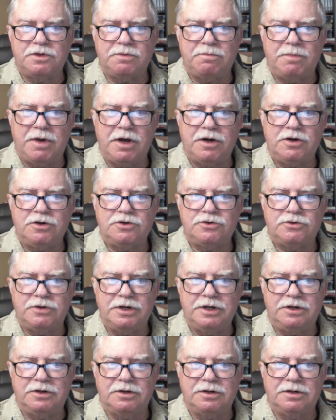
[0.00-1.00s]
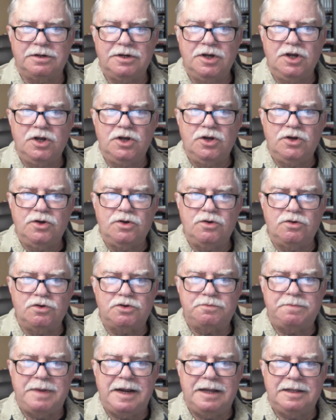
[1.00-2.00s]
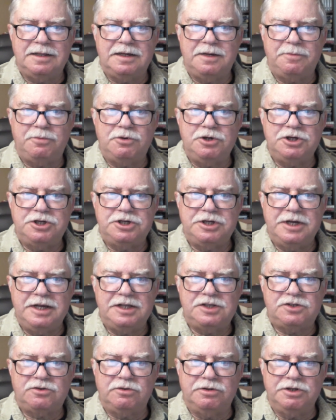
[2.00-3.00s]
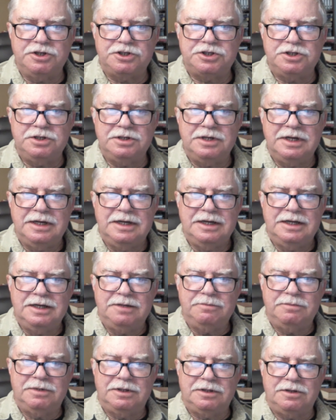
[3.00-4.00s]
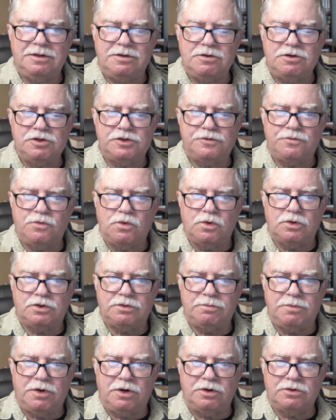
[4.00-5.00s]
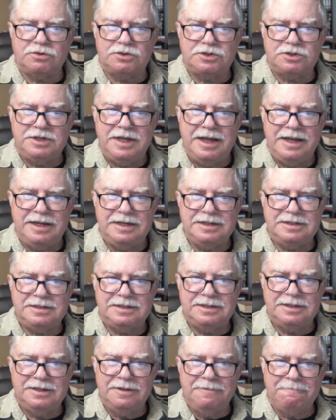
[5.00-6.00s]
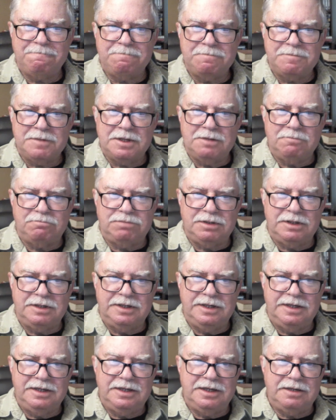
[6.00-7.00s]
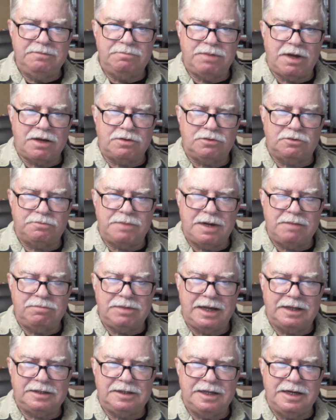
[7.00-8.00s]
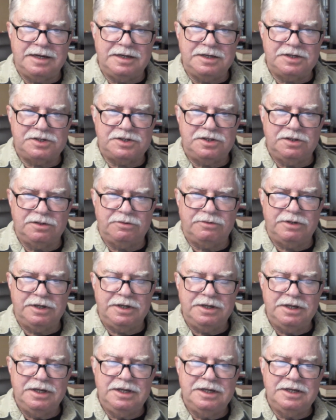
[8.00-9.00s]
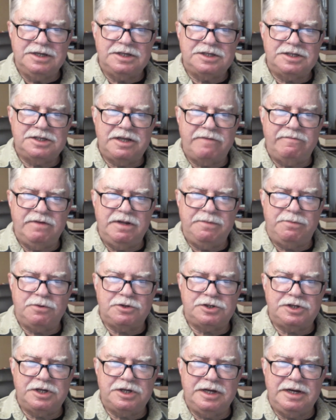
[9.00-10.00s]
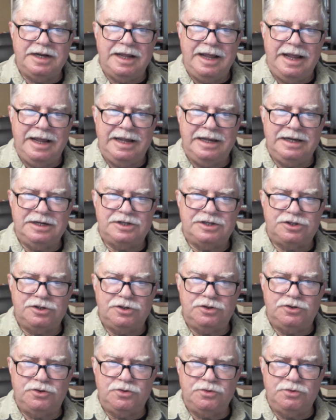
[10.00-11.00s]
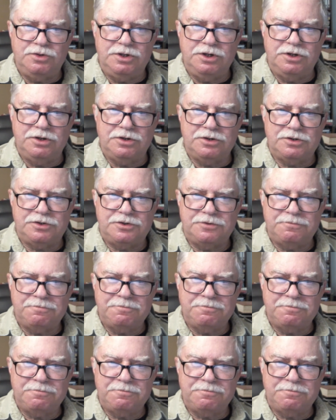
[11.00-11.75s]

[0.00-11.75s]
modern drinker whose palate appreciates tradition but longs for tomorrow's taste. Blended and bottled by Blackland Distillery, 70% aged 2 years.